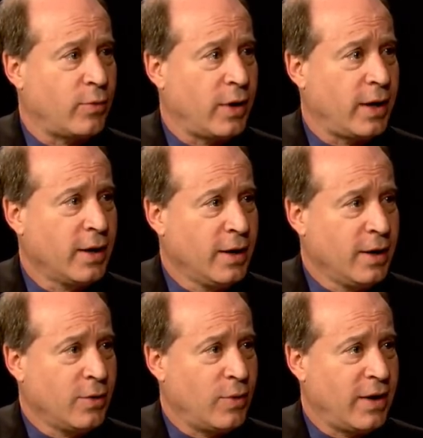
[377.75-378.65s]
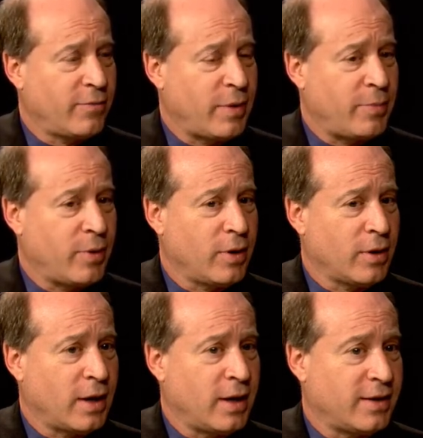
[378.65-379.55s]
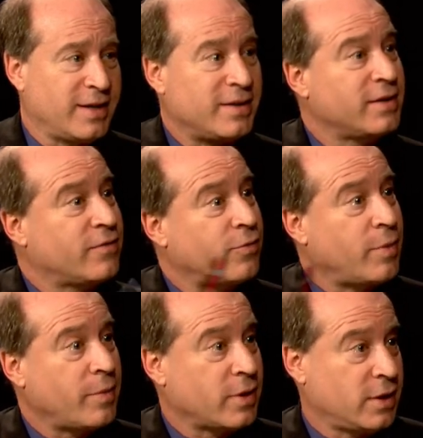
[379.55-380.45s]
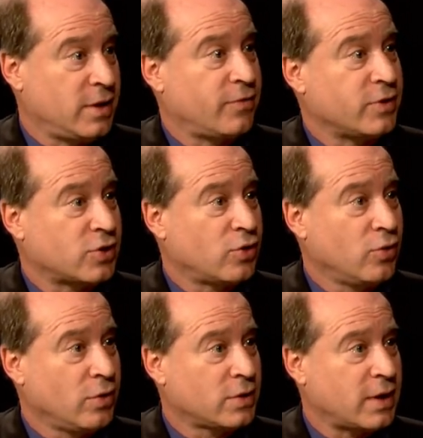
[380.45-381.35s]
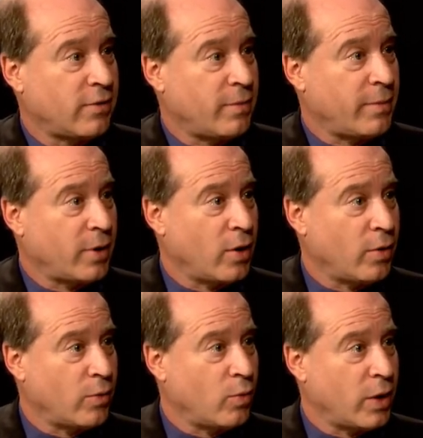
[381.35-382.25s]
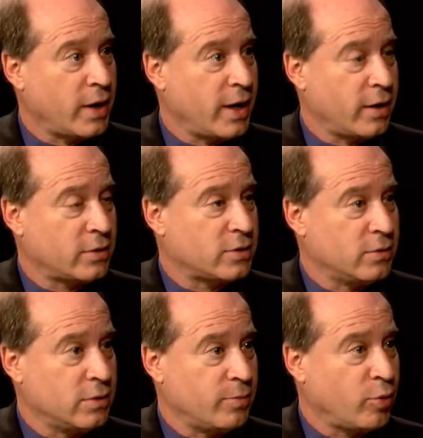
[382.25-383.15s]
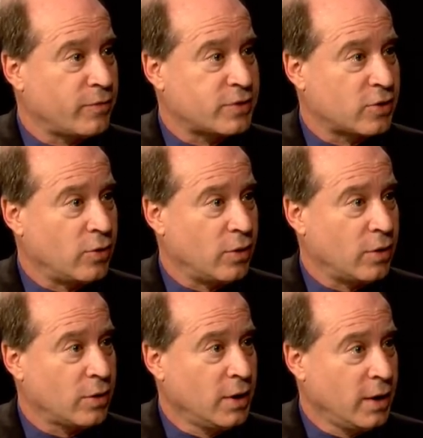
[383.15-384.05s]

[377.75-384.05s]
We mm -hmm. we have people, uh, different people in the different schools. I remember going yeah. one year to the Plouffe School.